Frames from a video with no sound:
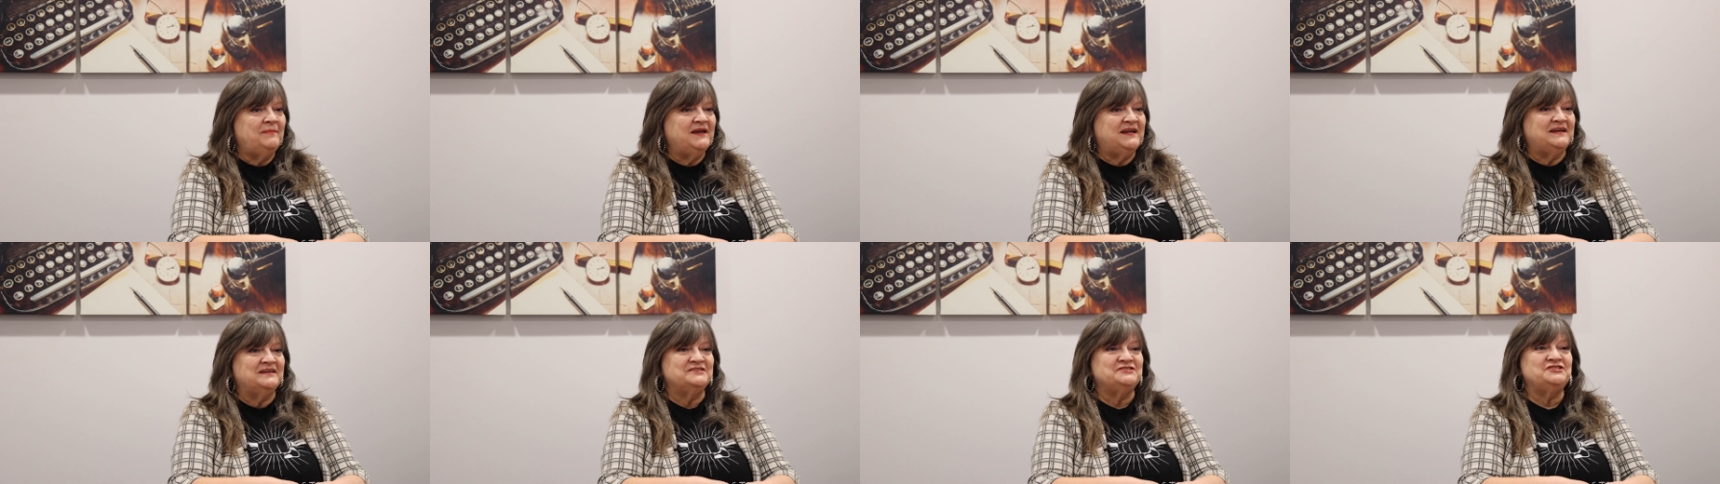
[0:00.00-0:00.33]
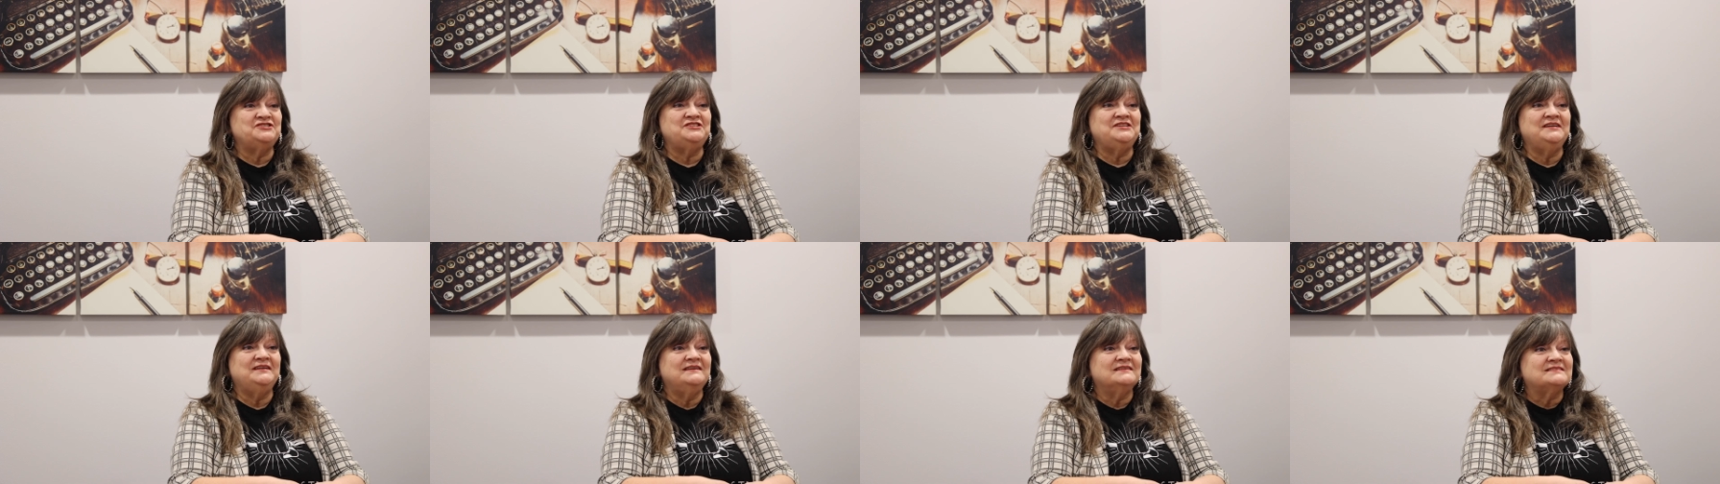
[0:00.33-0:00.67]
because
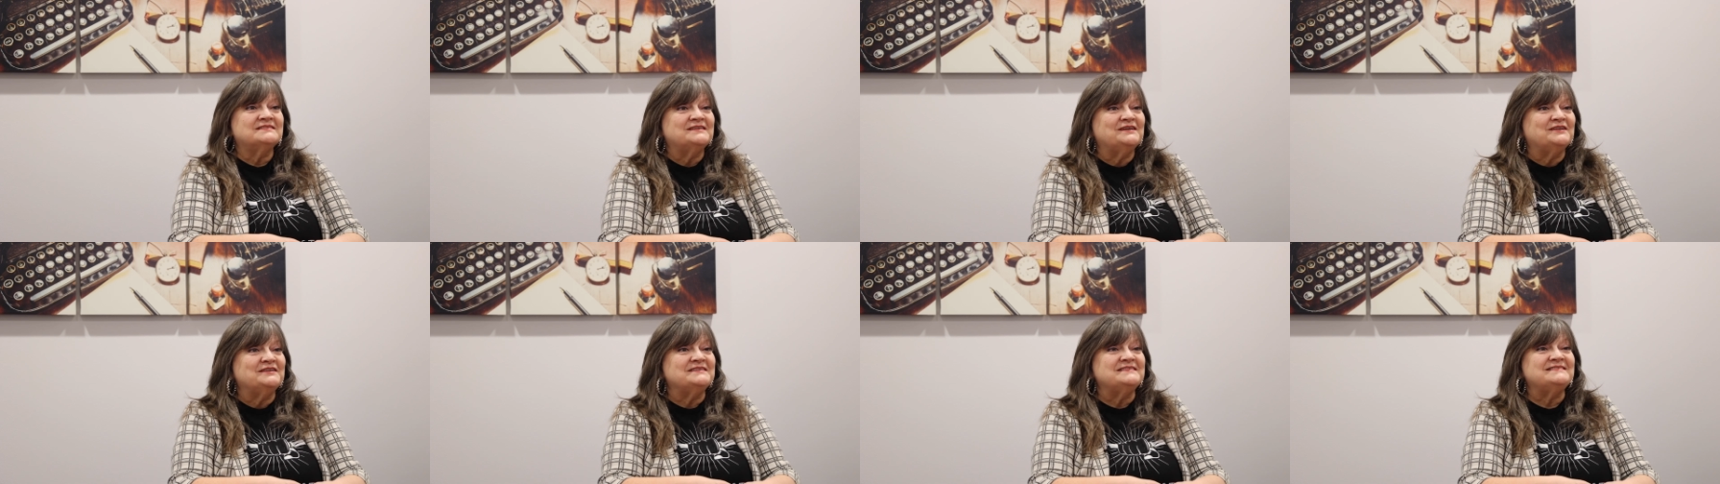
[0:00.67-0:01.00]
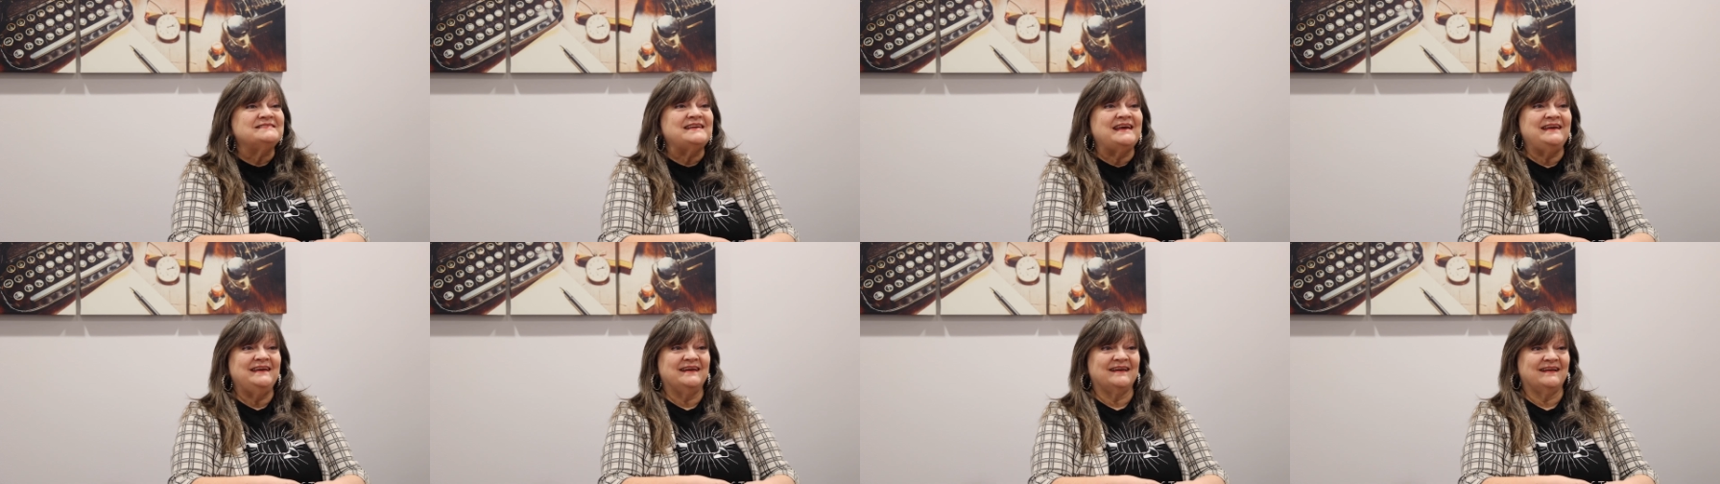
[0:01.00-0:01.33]
she is going to
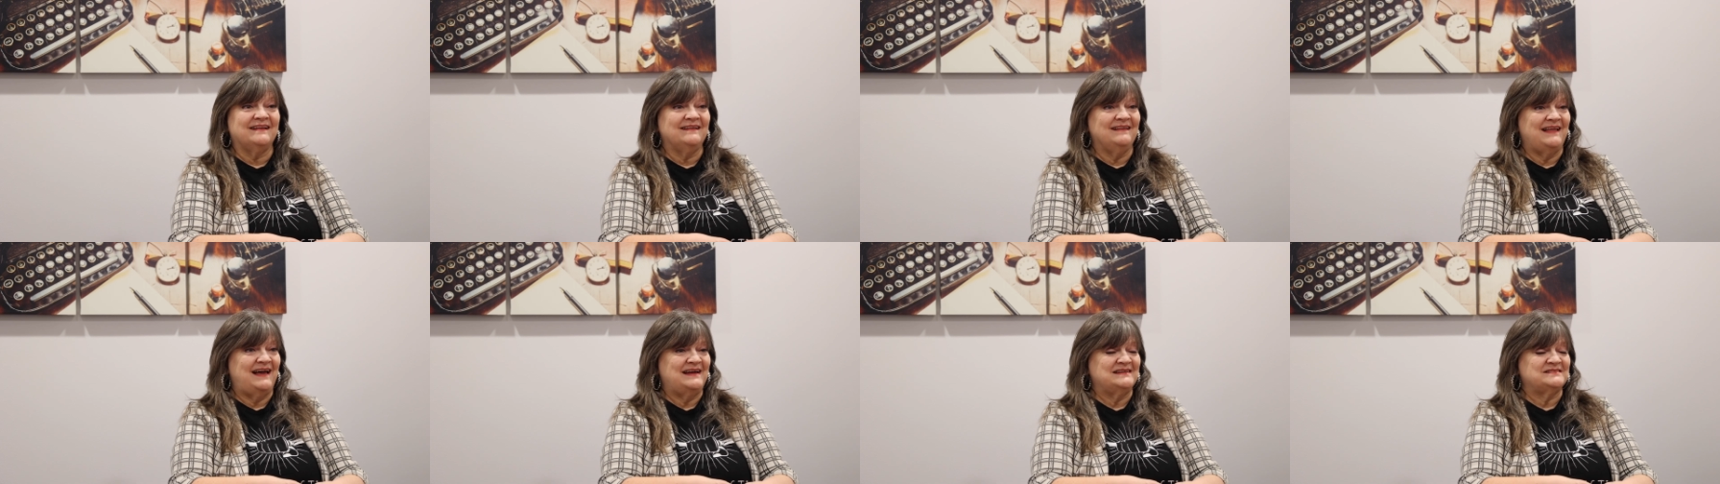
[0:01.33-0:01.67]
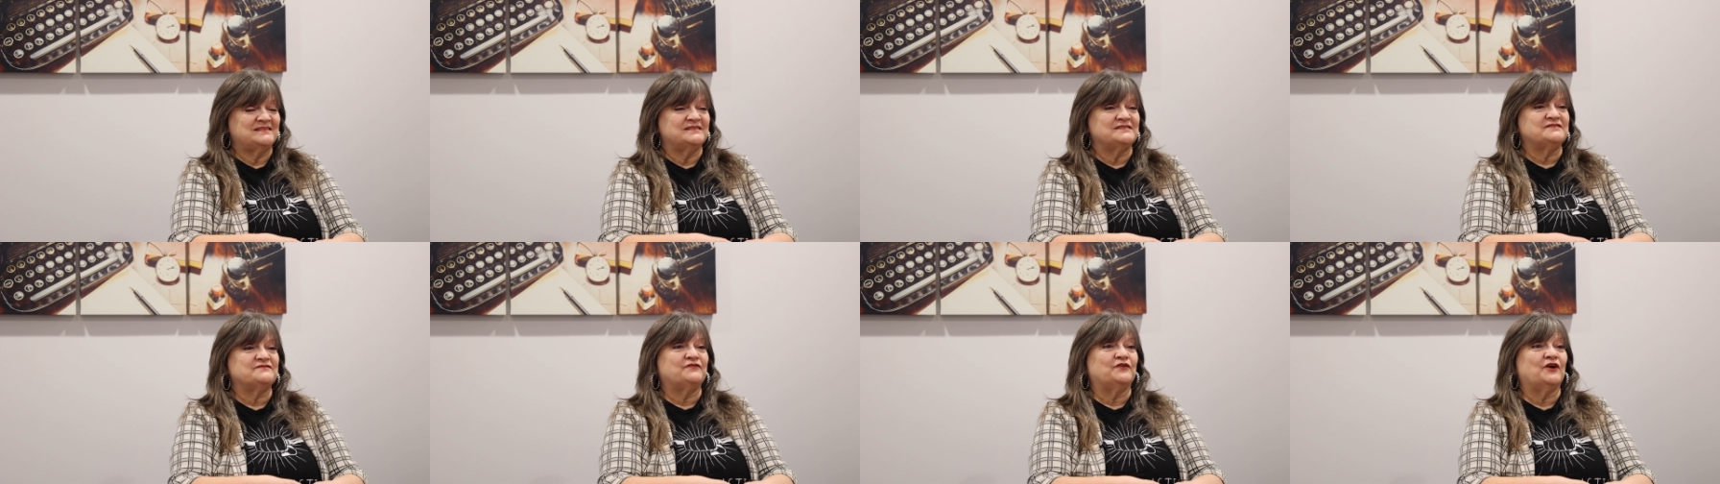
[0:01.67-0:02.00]
stay in classes